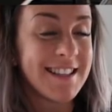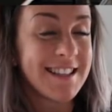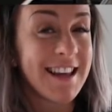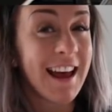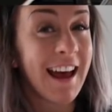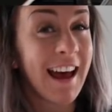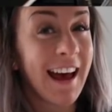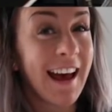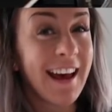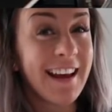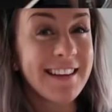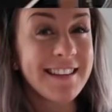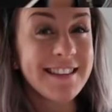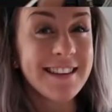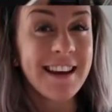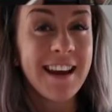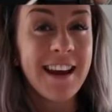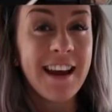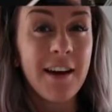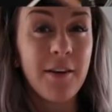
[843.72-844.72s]
set,
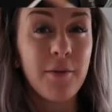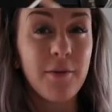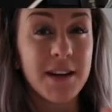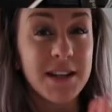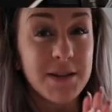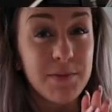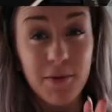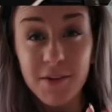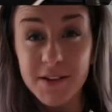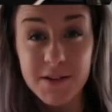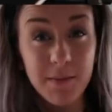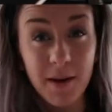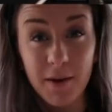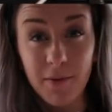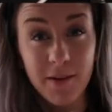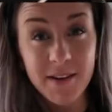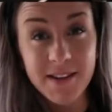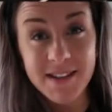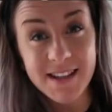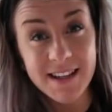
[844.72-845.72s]
which was my
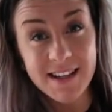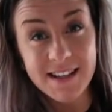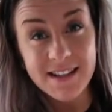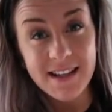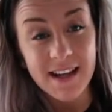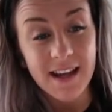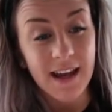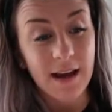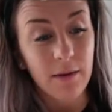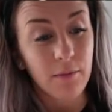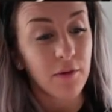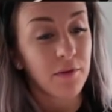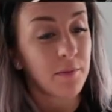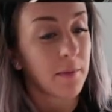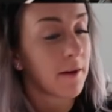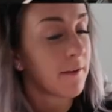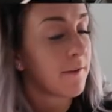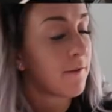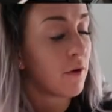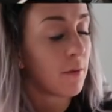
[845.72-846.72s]
160. It was
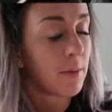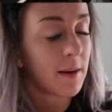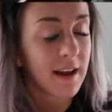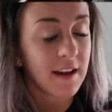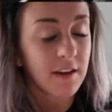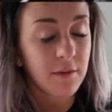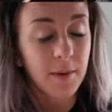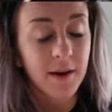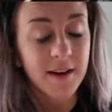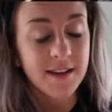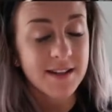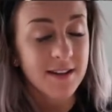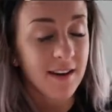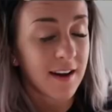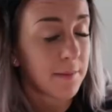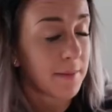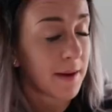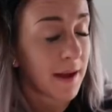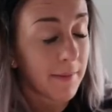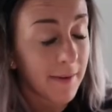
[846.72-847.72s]
my four plates per
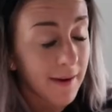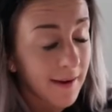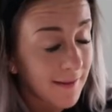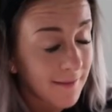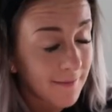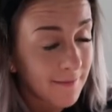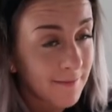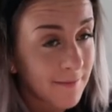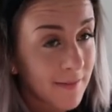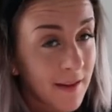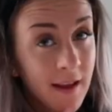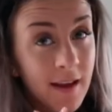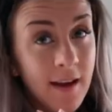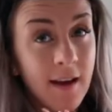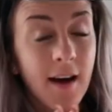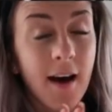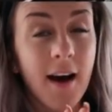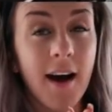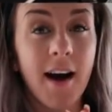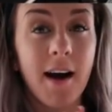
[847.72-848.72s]
side, baby.
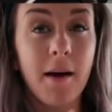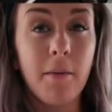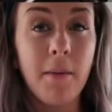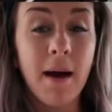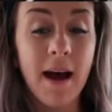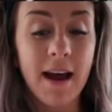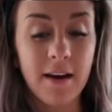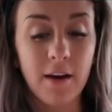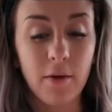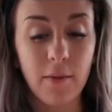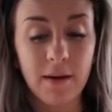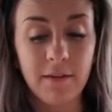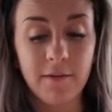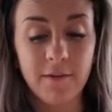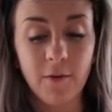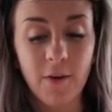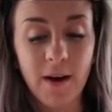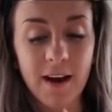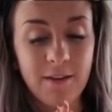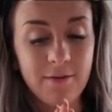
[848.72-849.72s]
Um, and I
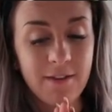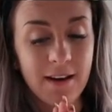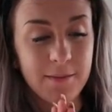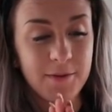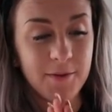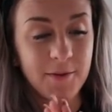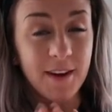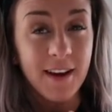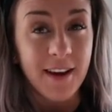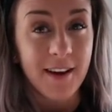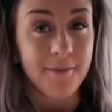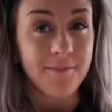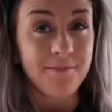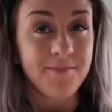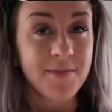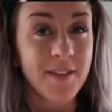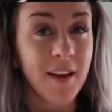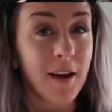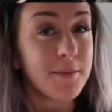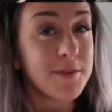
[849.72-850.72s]
went for eight reps on here.
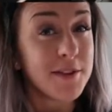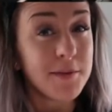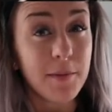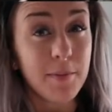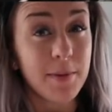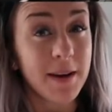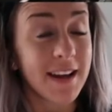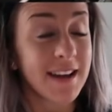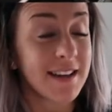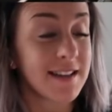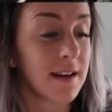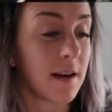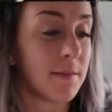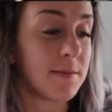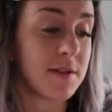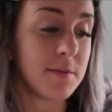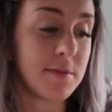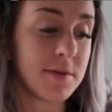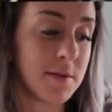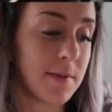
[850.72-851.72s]
I'm super pleased.
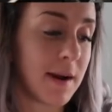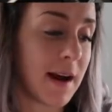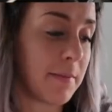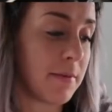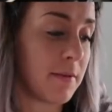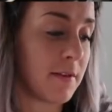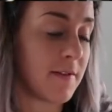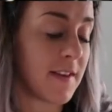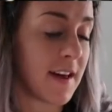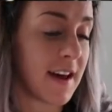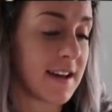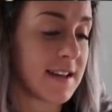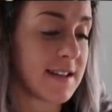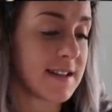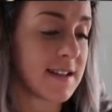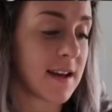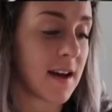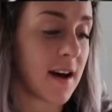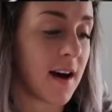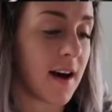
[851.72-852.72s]
I'm super, super happy with this.
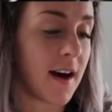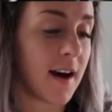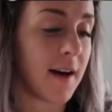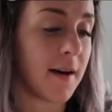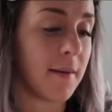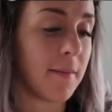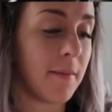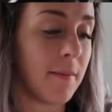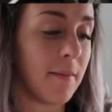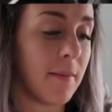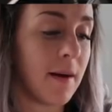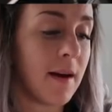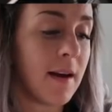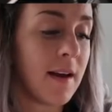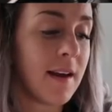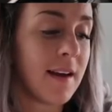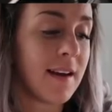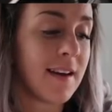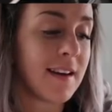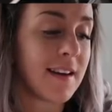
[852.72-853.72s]
Um,
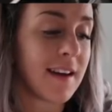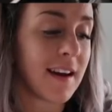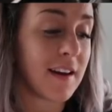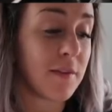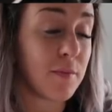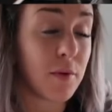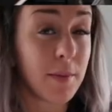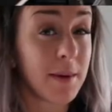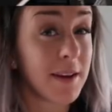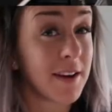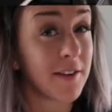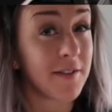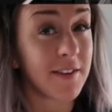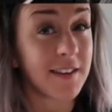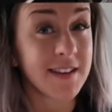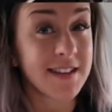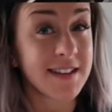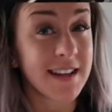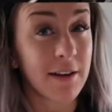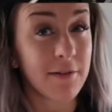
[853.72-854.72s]
it's probably a good
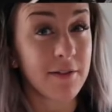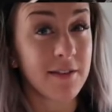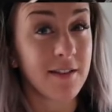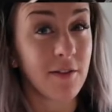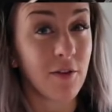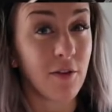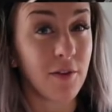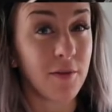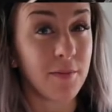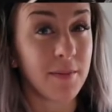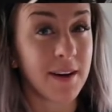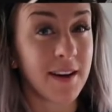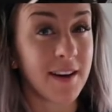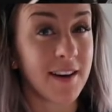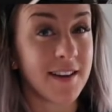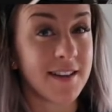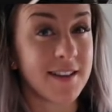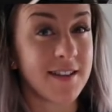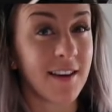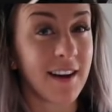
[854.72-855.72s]
thing the sound isn't on
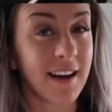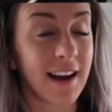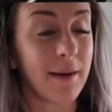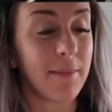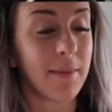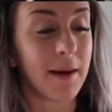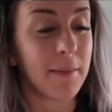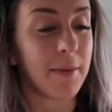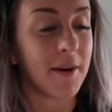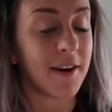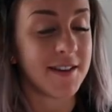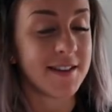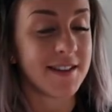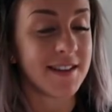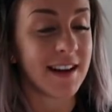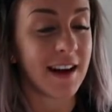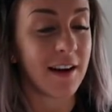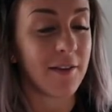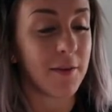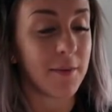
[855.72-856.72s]
because I am that
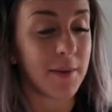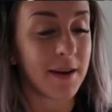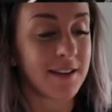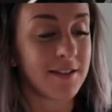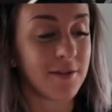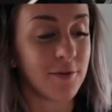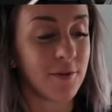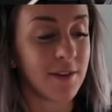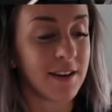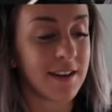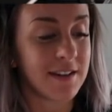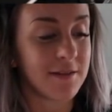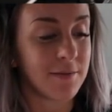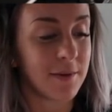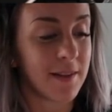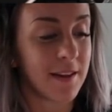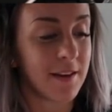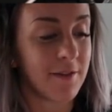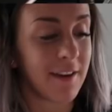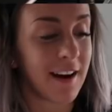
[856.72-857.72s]
person now that makes noise
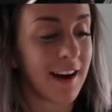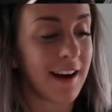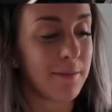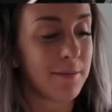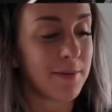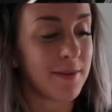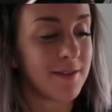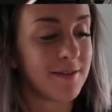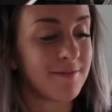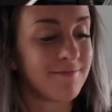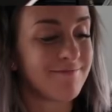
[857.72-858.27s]
when they rep.